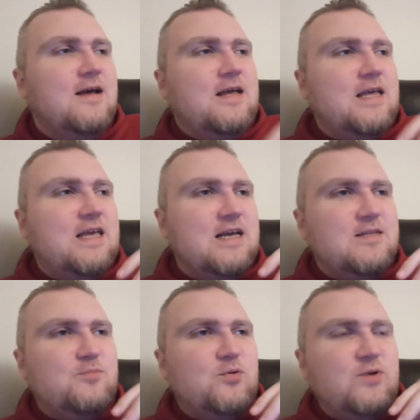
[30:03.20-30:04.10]
he ends
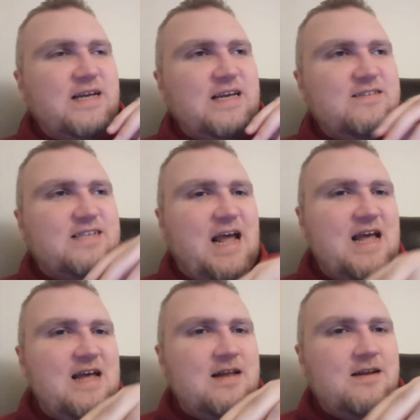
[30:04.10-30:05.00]
up putting his
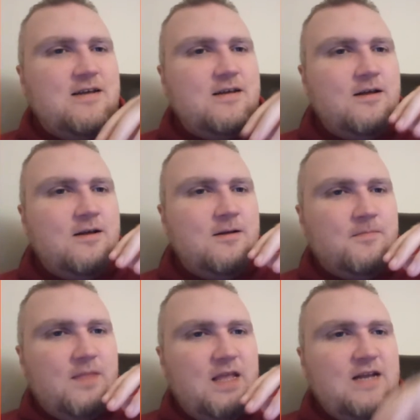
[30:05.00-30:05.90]
hand
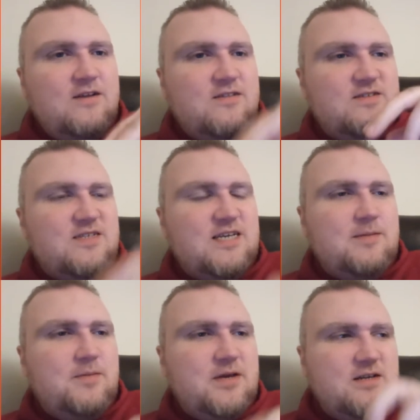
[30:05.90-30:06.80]
into the
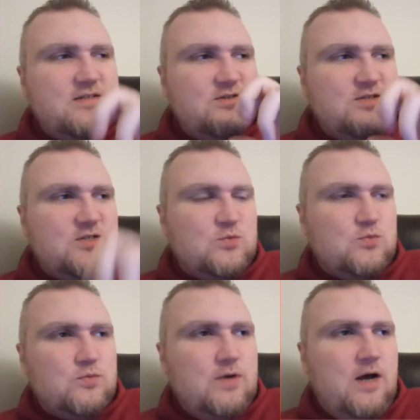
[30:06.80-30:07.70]
sink because there's this
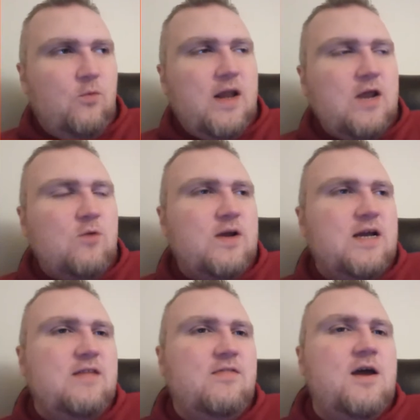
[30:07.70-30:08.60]
uh, wedding ring
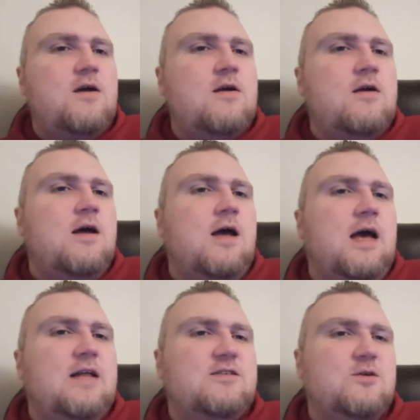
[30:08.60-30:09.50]
in there
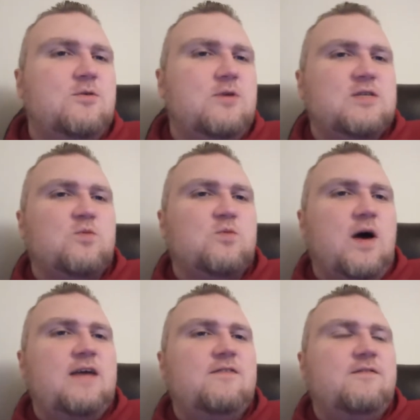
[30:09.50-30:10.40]
and so his
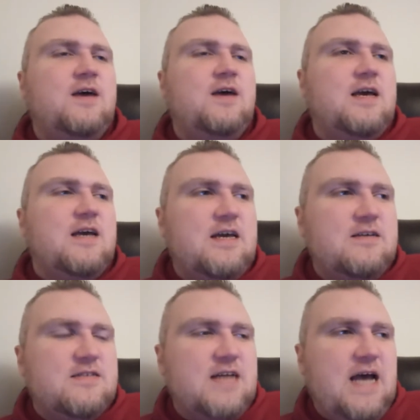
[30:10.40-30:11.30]
wife
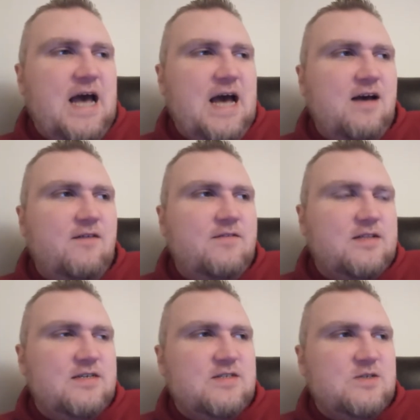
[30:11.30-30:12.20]
is to have
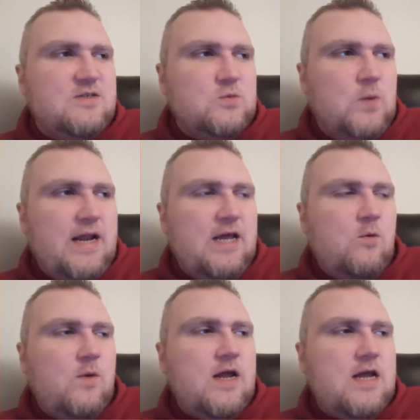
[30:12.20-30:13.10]
this wedding
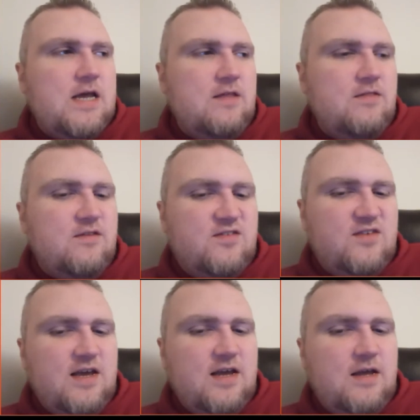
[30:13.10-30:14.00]
ring in the
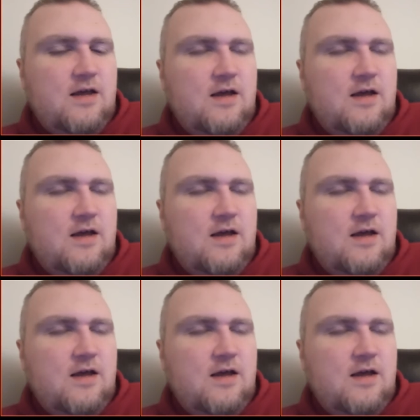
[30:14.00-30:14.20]
sink